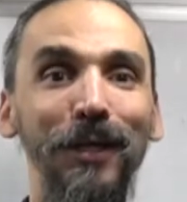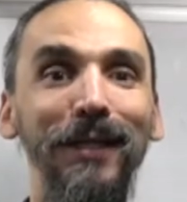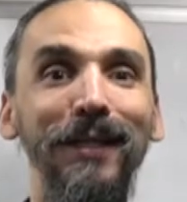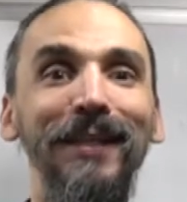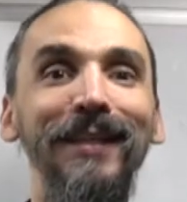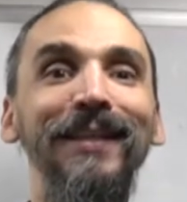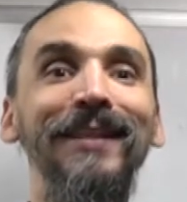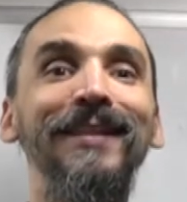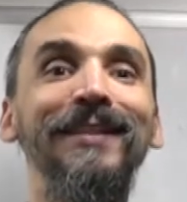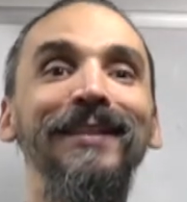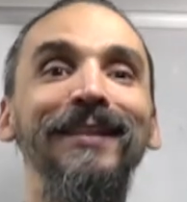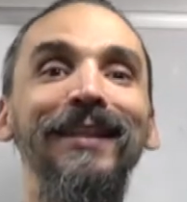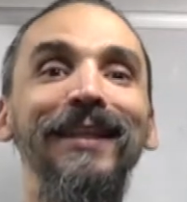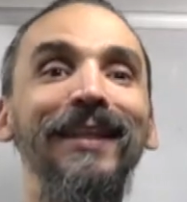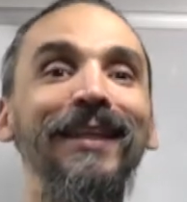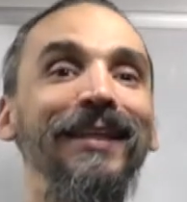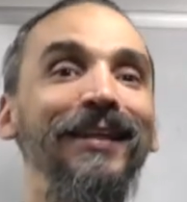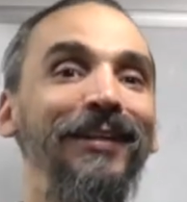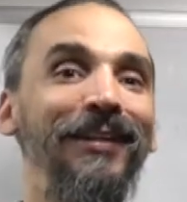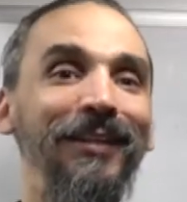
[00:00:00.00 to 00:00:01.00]
is
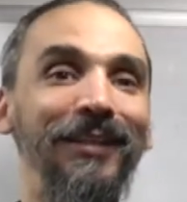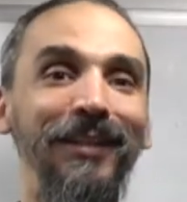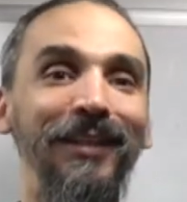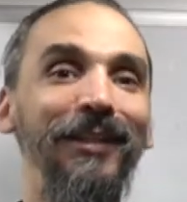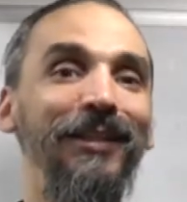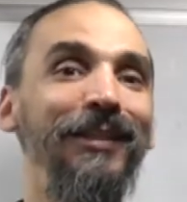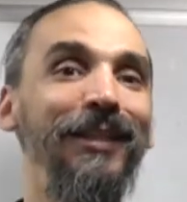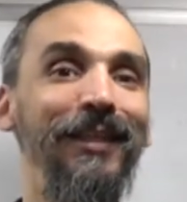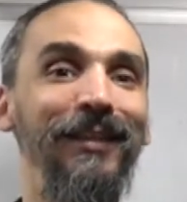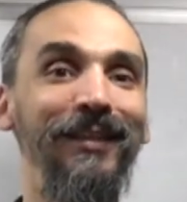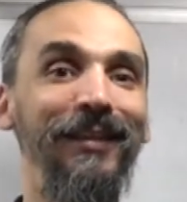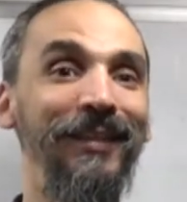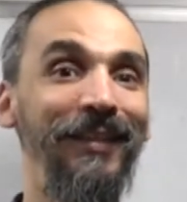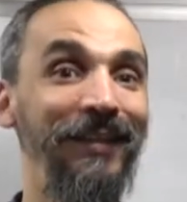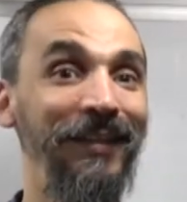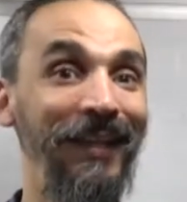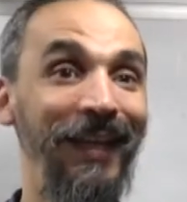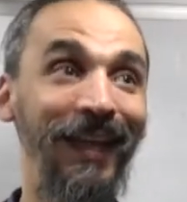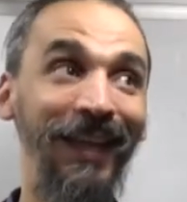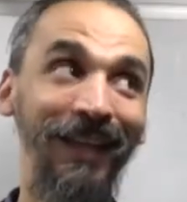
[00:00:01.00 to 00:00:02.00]
here until
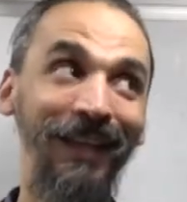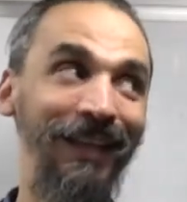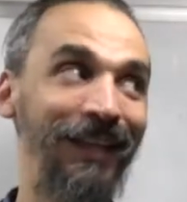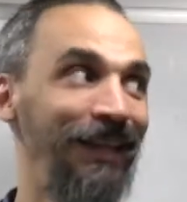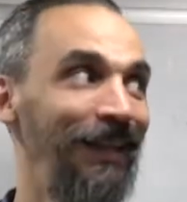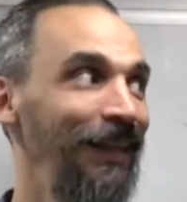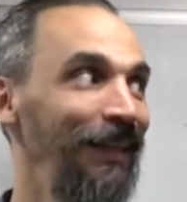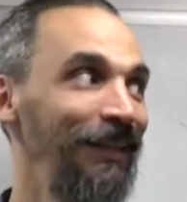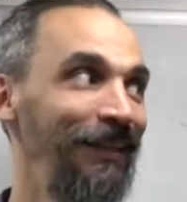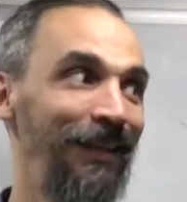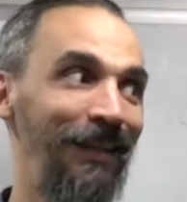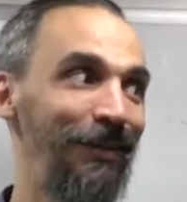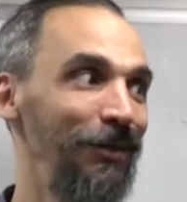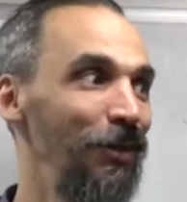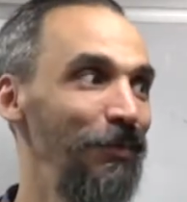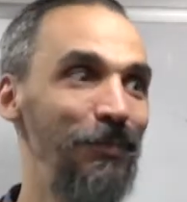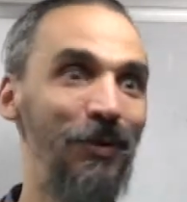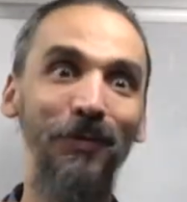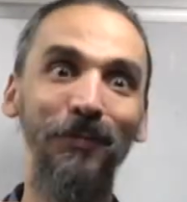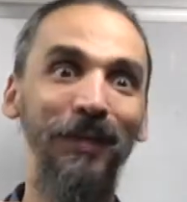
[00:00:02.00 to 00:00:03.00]
their neck and they are
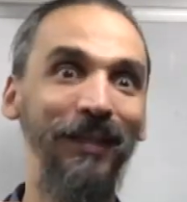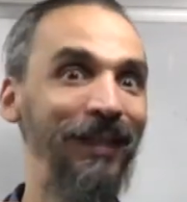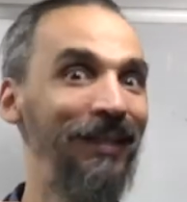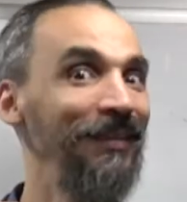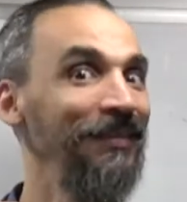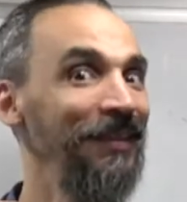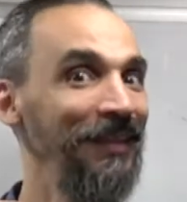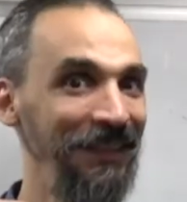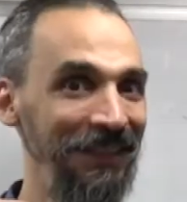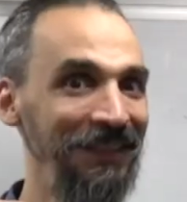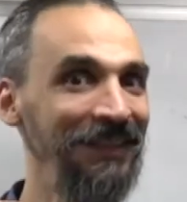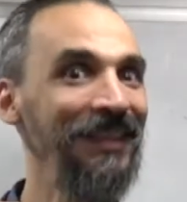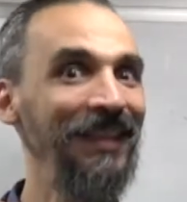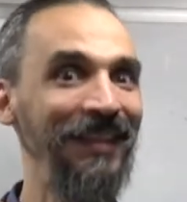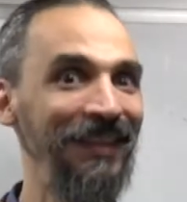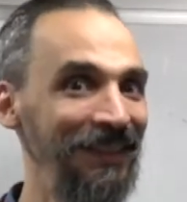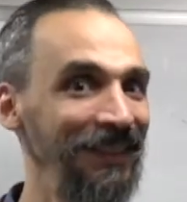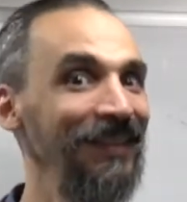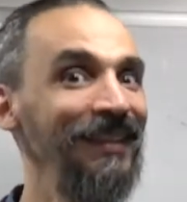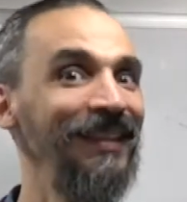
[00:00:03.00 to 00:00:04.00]
not moving, and they
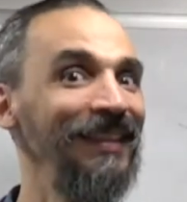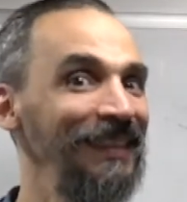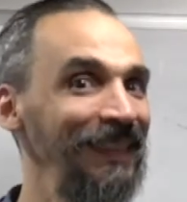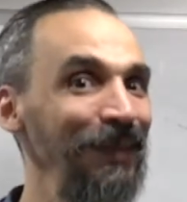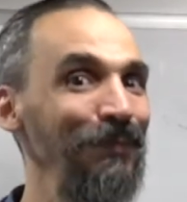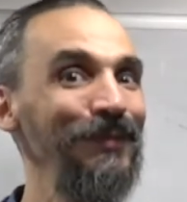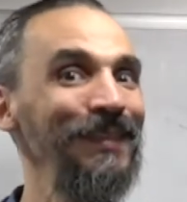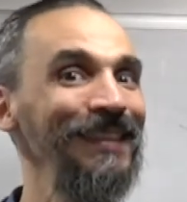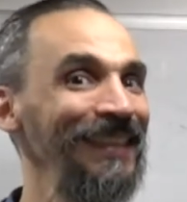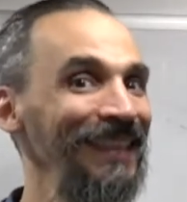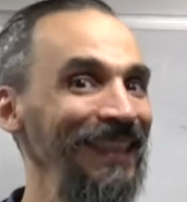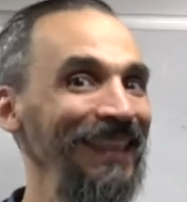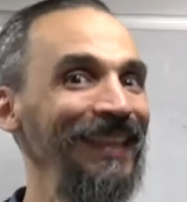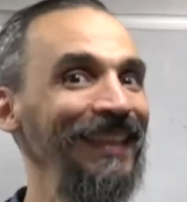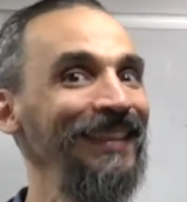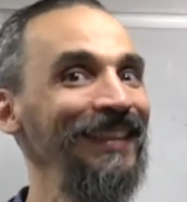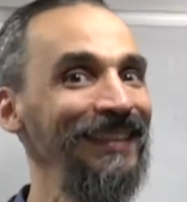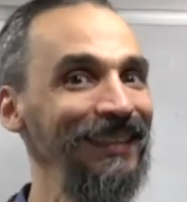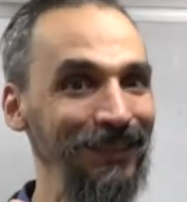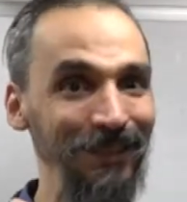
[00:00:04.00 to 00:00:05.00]
stay in the same
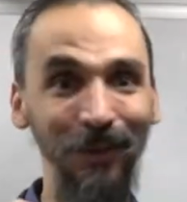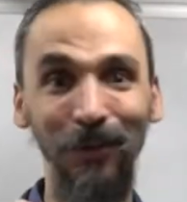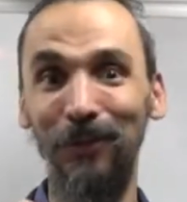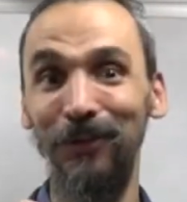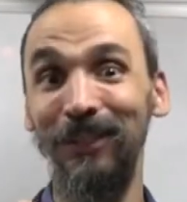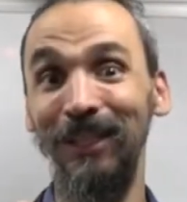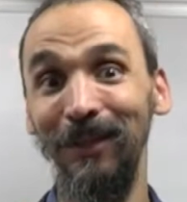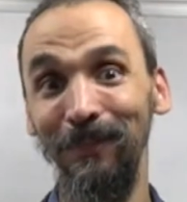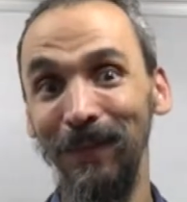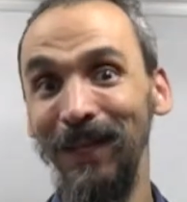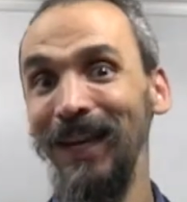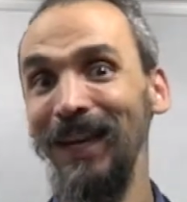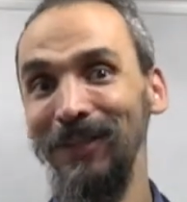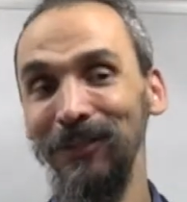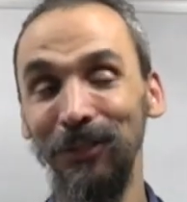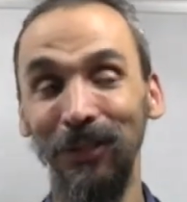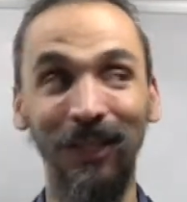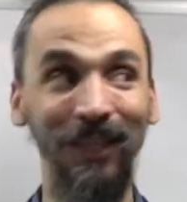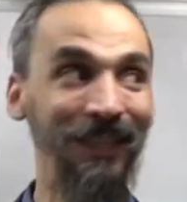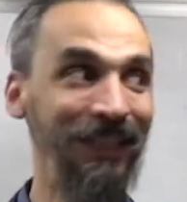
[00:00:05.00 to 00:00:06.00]
cities or same
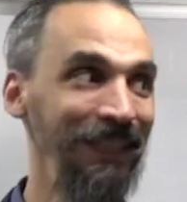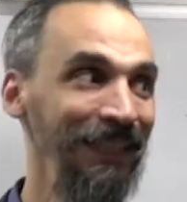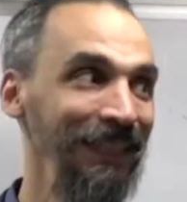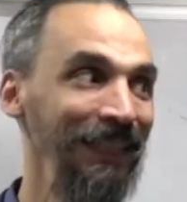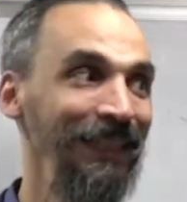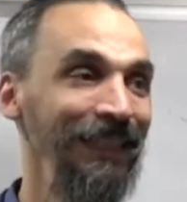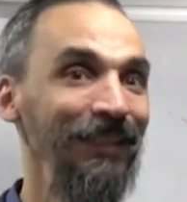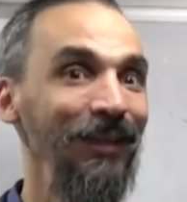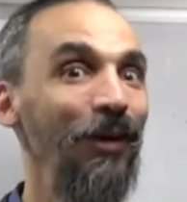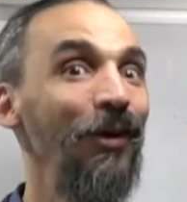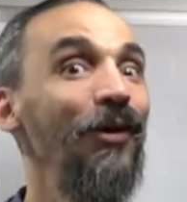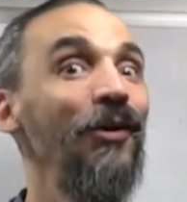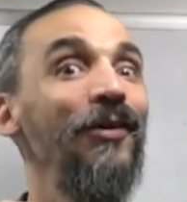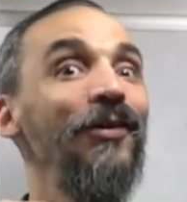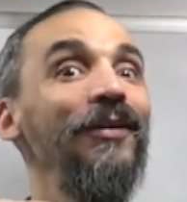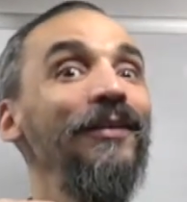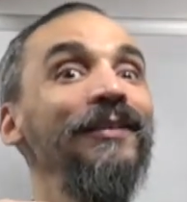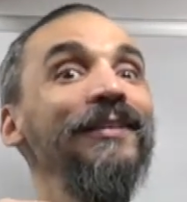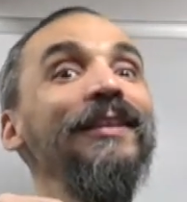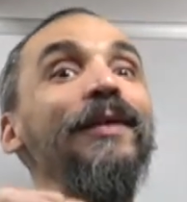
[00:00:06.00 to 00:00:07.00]
country.
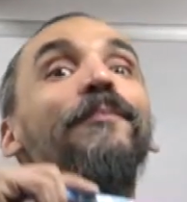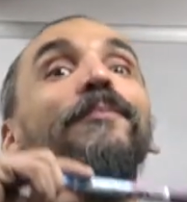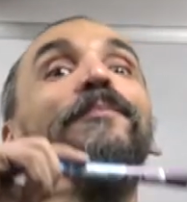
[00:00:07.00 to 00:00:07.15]
Or some